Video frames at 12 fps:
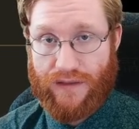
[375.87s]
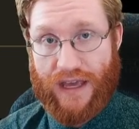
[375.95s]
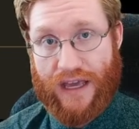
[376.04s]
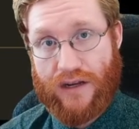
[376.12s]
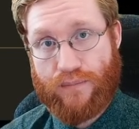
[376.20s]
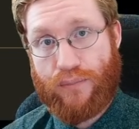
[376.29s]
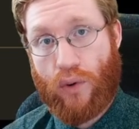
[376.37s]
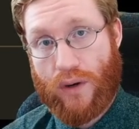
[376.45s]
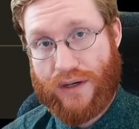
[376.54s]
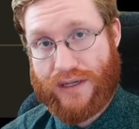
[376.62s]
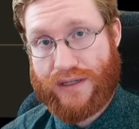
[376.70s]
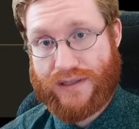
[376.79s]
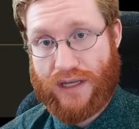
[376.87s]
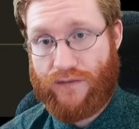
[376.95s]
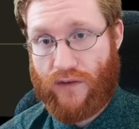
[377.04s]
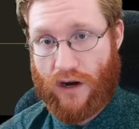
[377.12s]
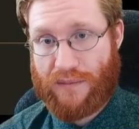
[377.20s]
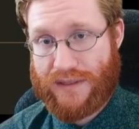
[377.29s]
The importance
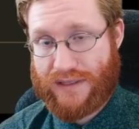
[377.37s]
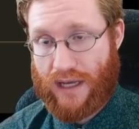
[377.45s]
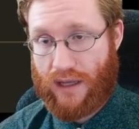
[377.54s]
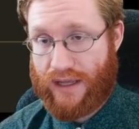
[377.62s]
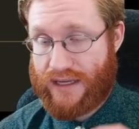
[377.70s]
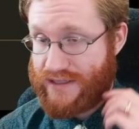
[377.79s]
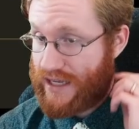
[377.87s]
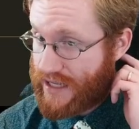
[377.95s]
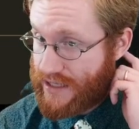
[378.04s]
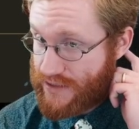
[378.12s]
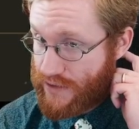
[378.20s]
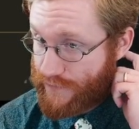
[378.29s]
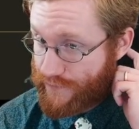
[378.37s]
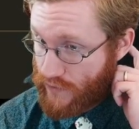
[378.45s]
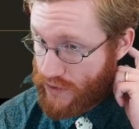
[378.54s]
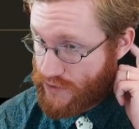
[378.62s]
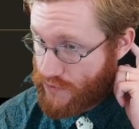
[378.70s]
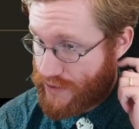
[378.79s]
of Armazel is that he's the
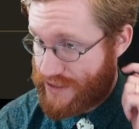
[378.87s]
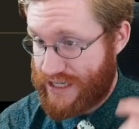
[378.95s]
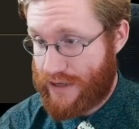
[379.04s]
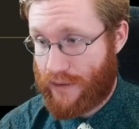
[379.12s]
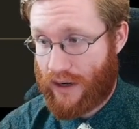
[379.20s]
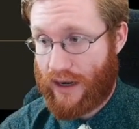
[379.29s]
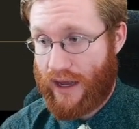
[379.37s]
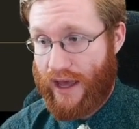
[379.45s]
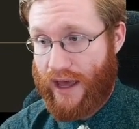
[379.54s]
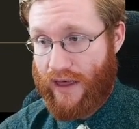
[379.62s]
first Redeemer